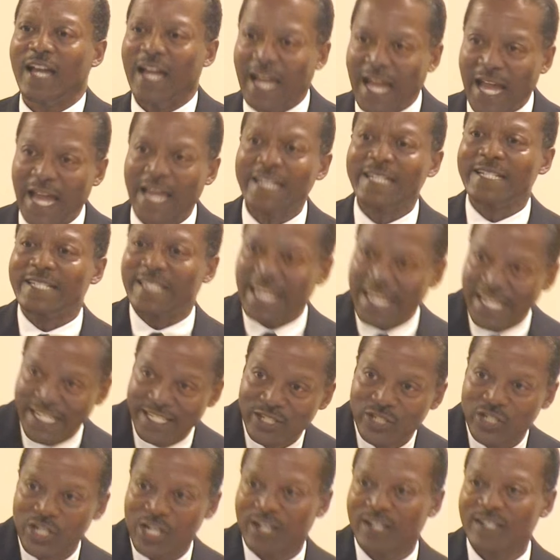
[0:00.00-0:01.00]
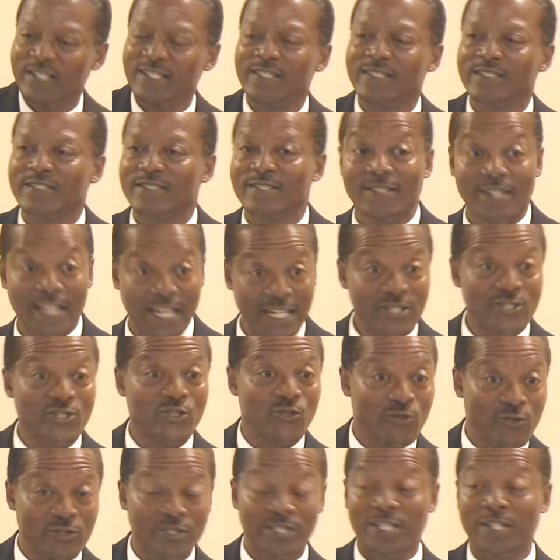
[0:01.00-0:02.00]
and dangers, like
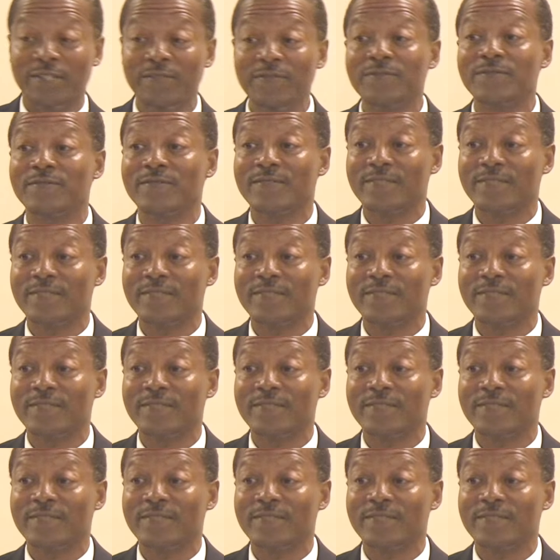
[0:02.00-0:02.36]
Joseph,